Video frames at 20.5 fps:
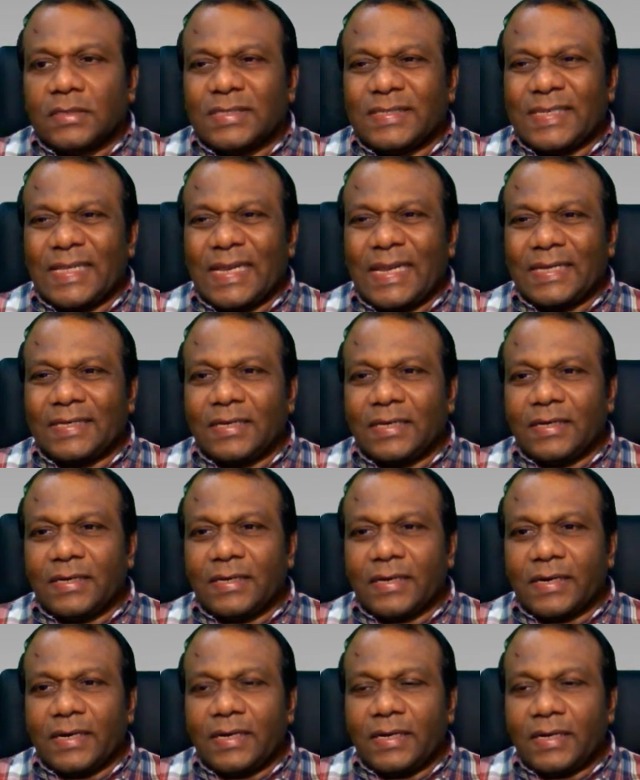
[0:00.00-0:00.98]
Select a
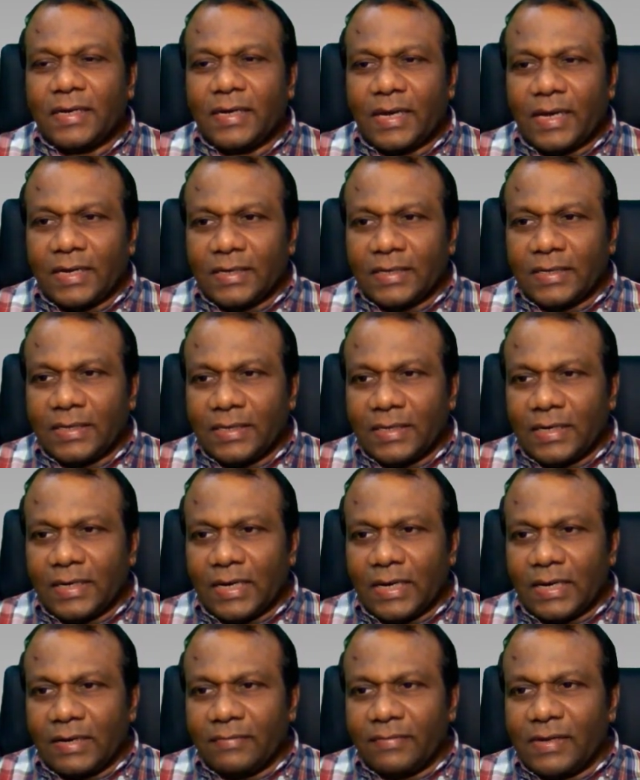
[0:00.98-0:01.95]
grid and here
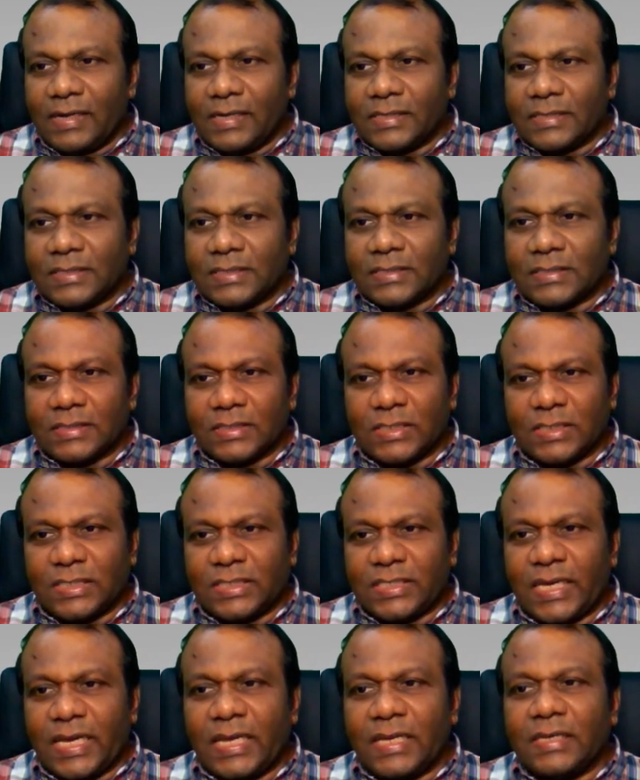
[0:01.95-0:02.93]
I will
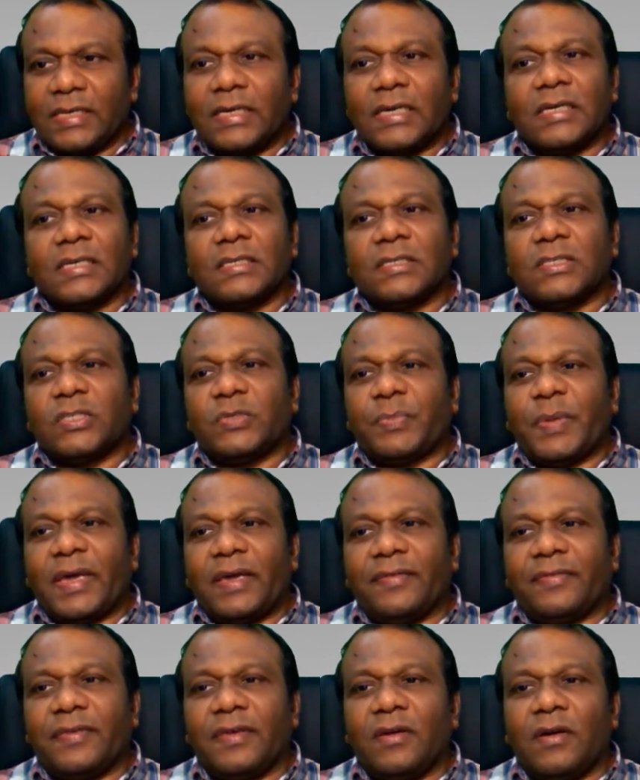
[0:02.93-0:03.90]
change the
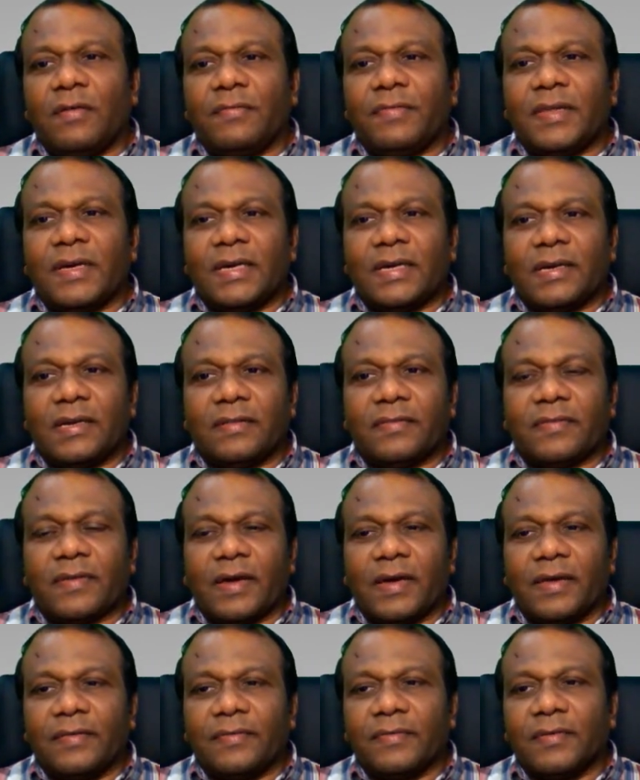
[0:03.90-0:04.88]
spacing of the grid
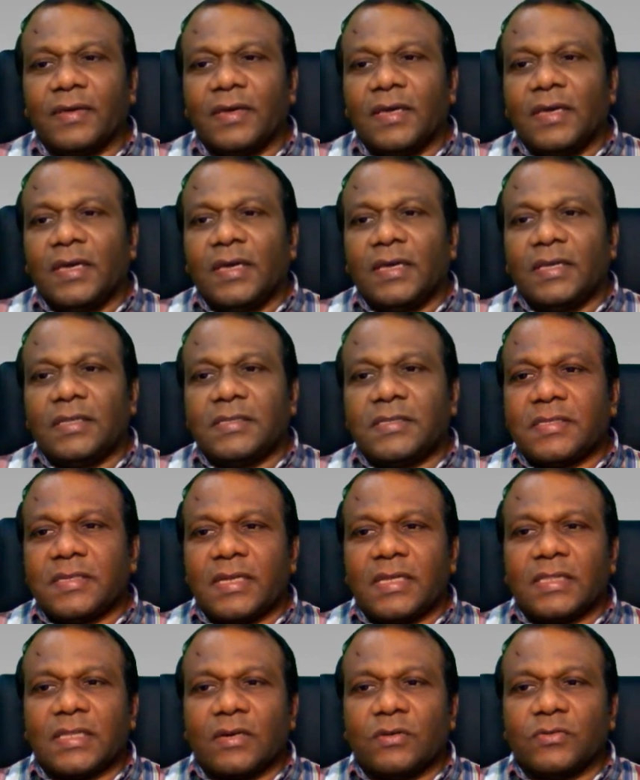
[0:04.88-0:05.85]
size. It's
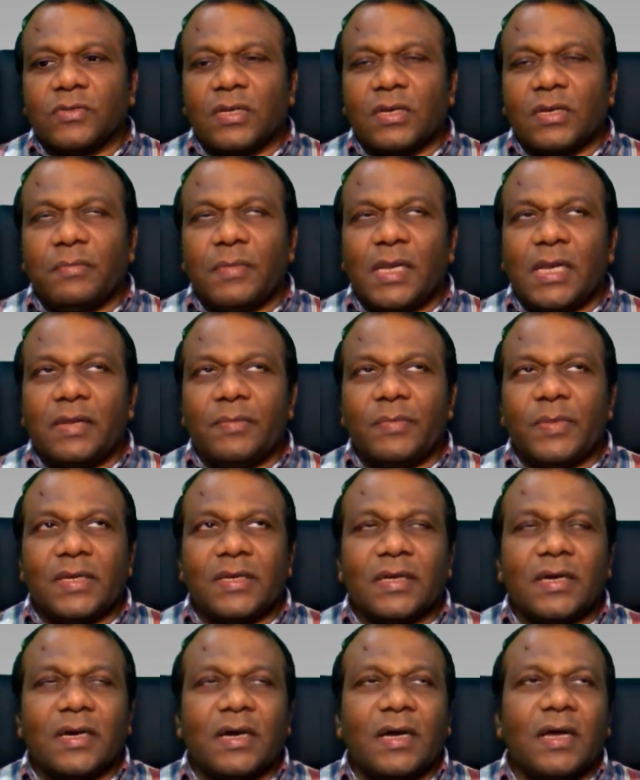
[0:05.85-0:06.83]
3000
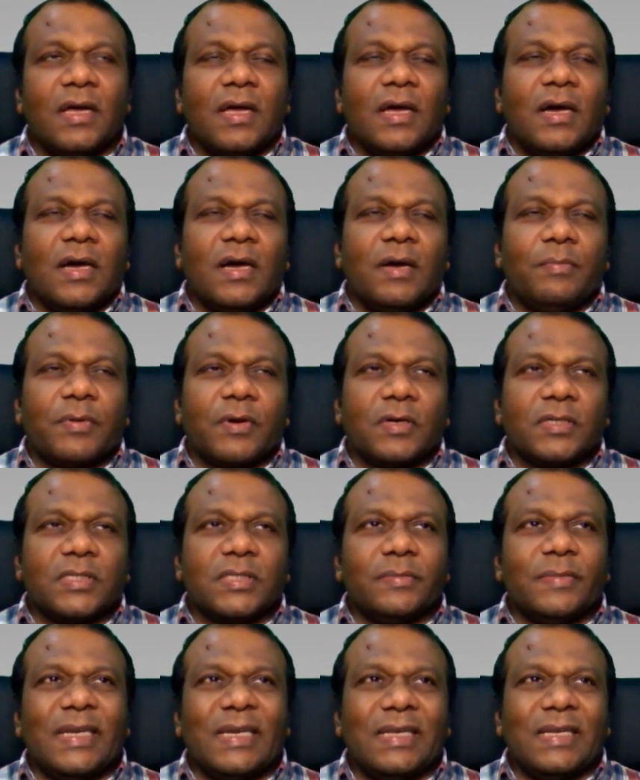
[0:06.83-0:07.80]
millimeter
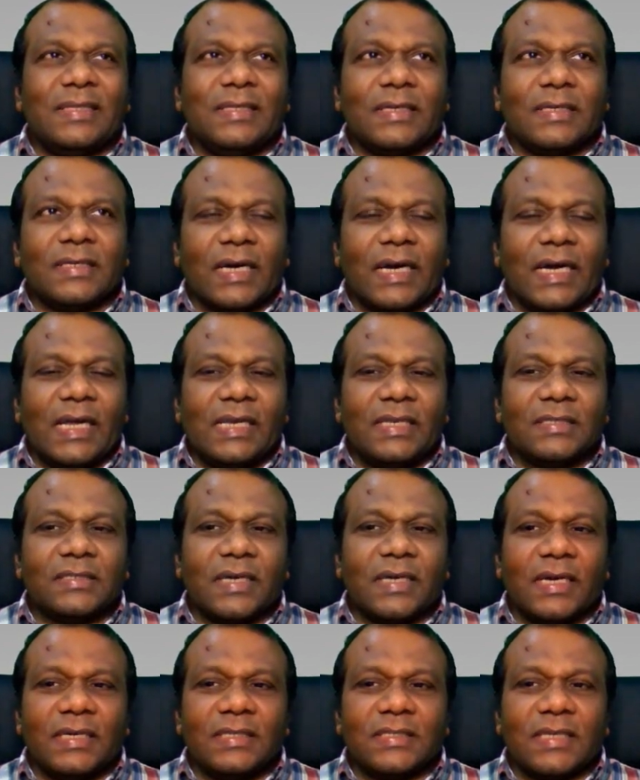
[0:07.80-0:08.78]
approximately the tile
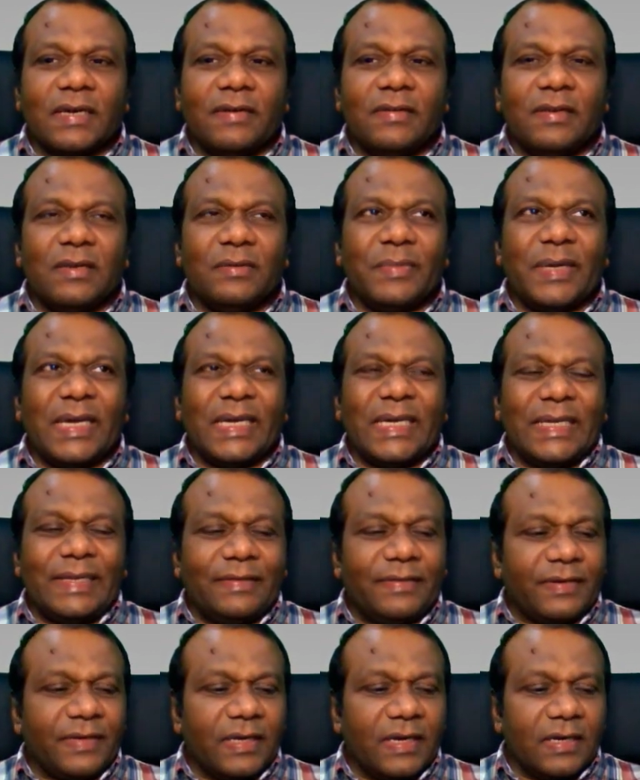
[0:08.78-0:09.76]
size I will make
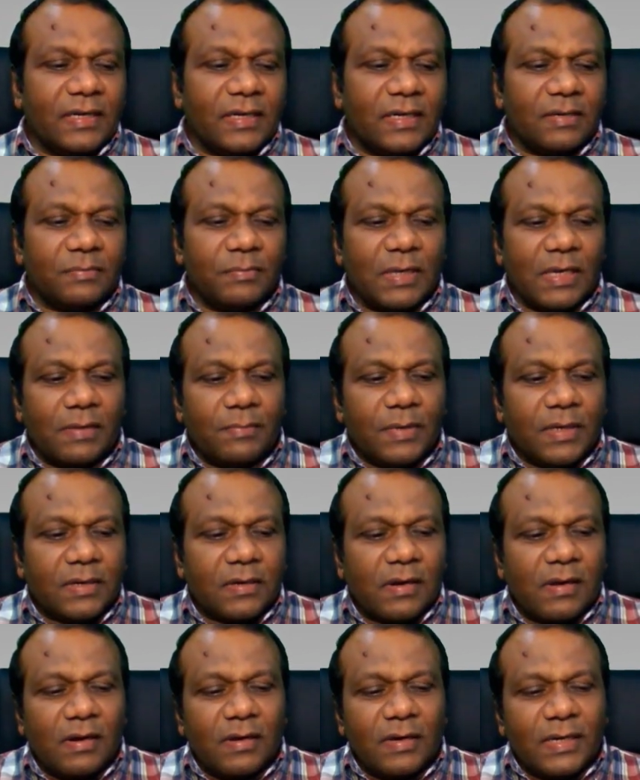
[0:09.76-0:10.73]
it 300
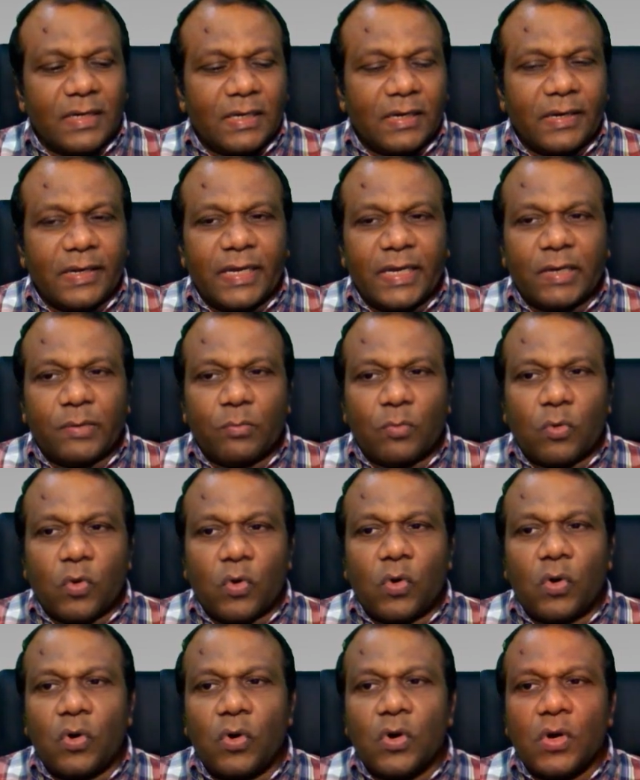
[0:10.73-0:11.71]
millimeter a little bit
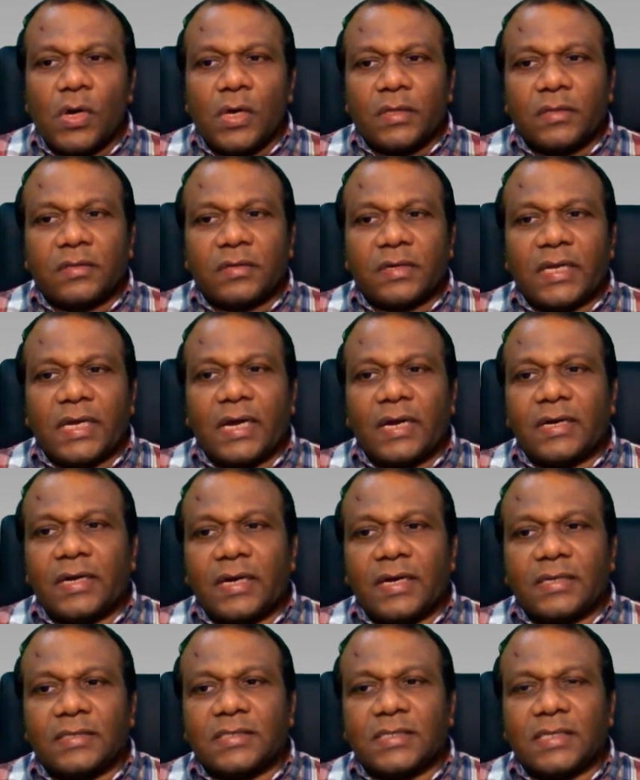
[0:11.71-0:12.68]
more
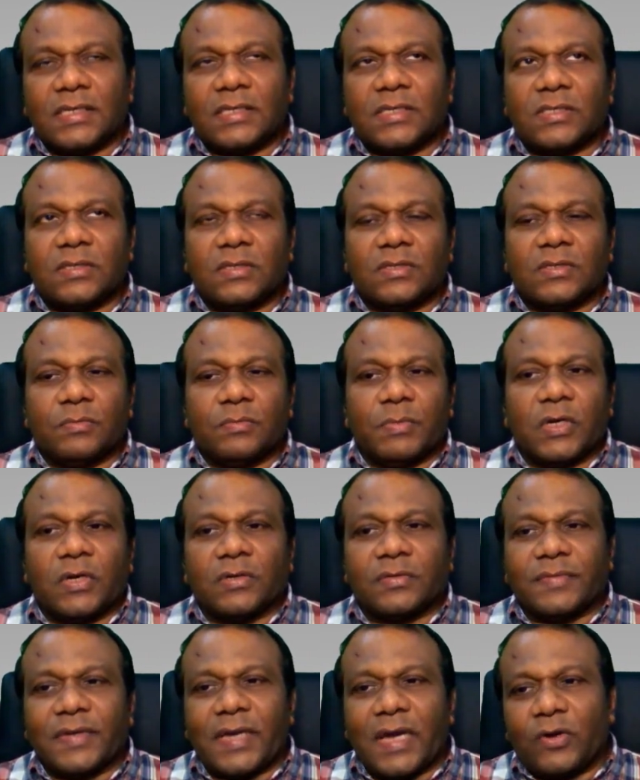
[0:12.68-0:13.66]
306
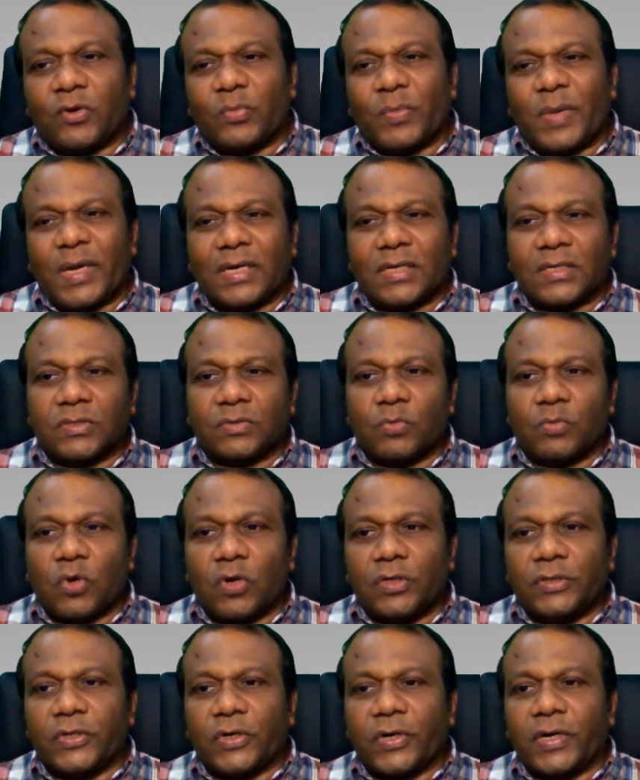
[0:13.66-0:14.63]
because we had to make a
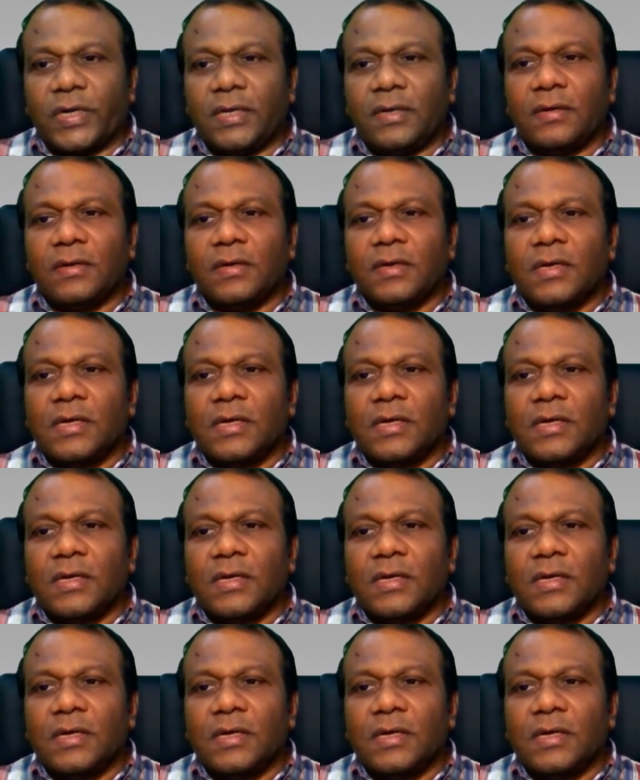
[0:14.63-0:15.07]
small join